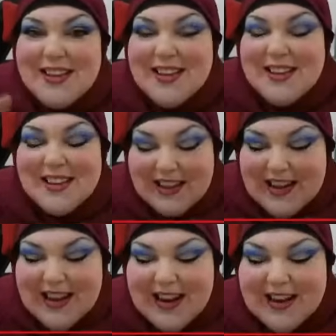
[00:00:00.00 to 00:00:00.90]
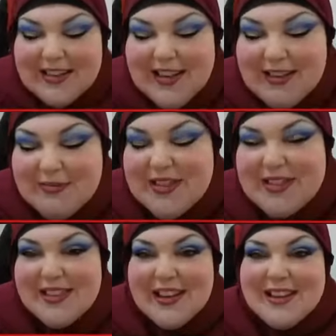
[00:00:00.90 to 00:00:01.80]
Yeah, he was like
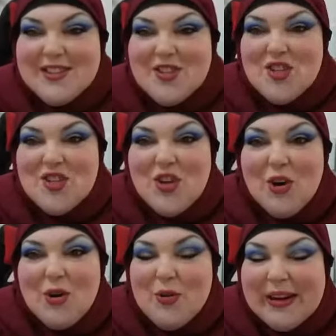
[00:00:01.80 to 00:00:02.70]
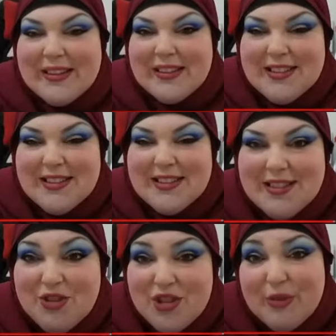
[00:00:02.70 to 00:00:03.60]
so embarrassed.
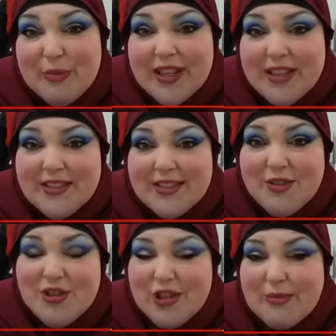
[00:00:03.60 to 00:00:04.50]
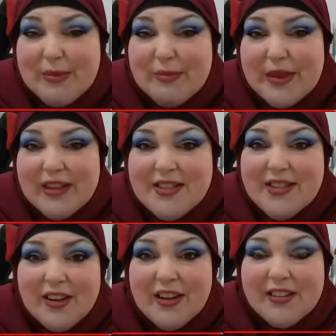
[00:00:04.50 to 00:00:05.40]
You should be. You should be embarrassed.
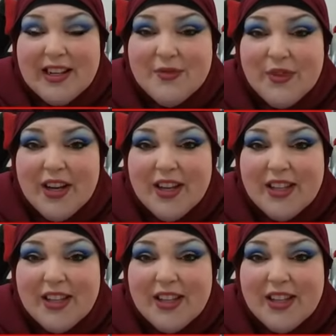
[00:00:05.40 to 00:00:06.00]
You're ugly as fuck.